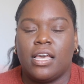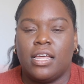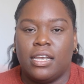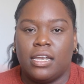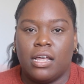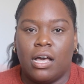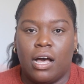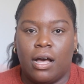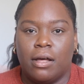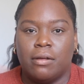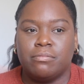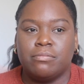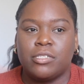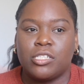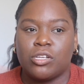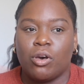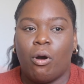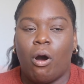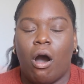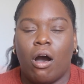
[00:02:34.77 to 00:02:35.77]
and
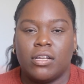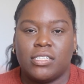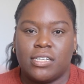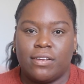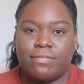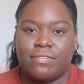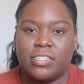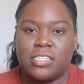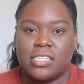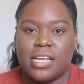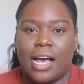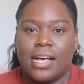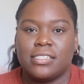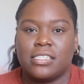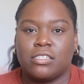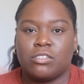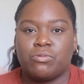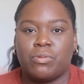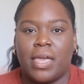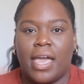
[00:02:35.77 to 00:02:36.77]
so all different sizes.